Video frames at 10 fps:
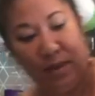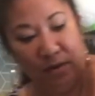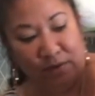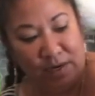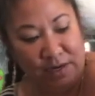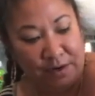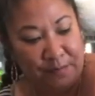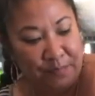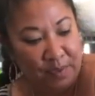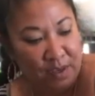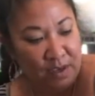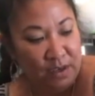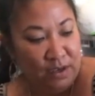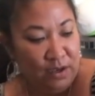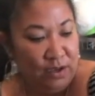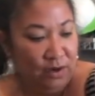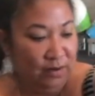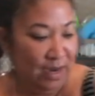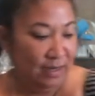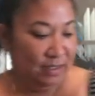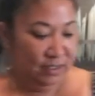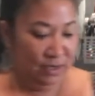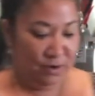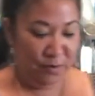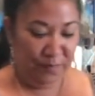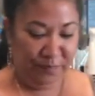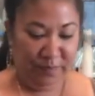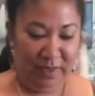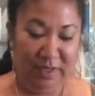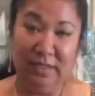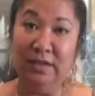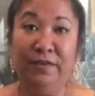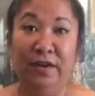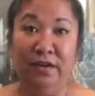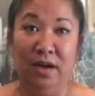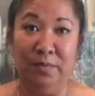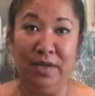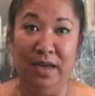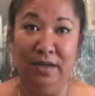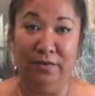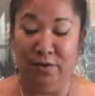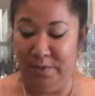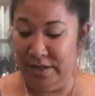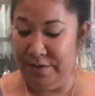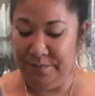right here. All right, so this is a fairly complicated formula.